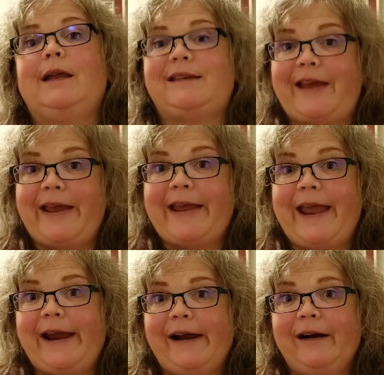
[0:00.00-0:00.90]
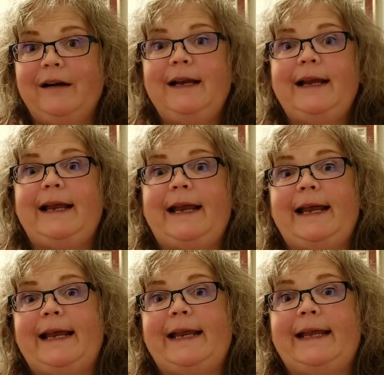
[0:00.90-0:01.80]
take care,
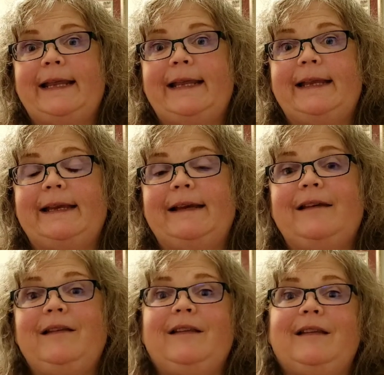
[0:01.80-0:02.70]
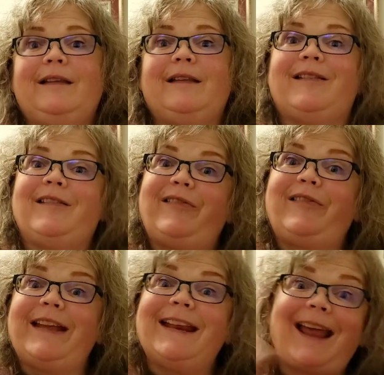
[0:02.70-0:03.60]
and
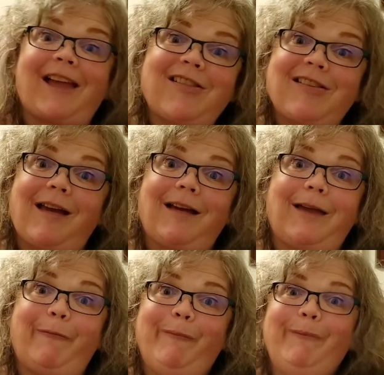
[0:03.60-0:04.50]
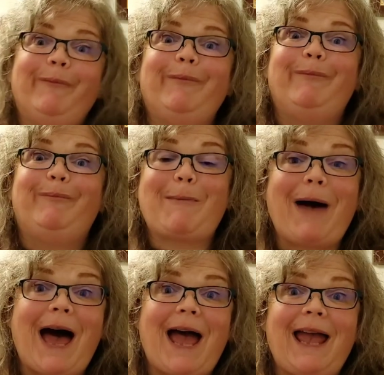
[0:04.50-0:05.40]
see you next time.
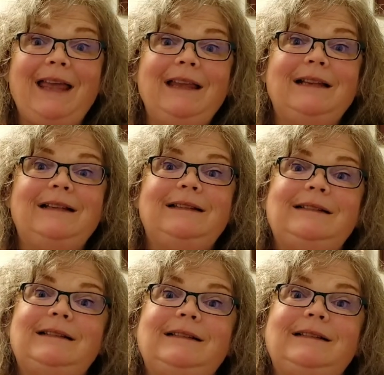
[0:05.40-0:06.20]
Bye-bye.